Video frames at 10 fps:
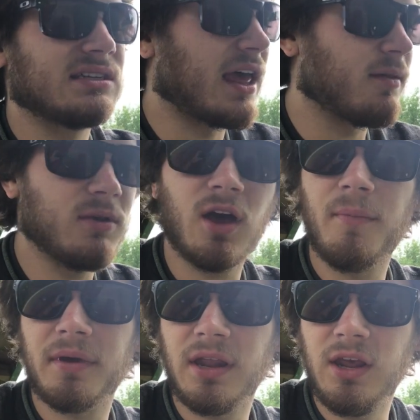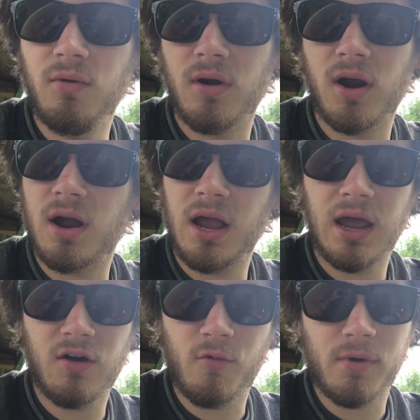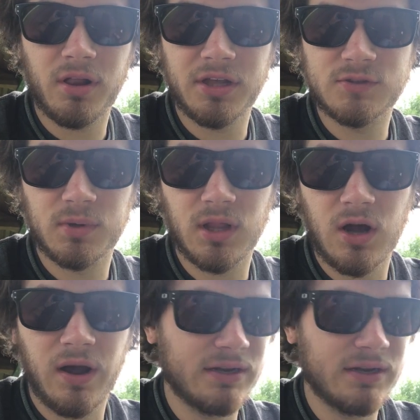Hit me up anywhere. I have all my links below.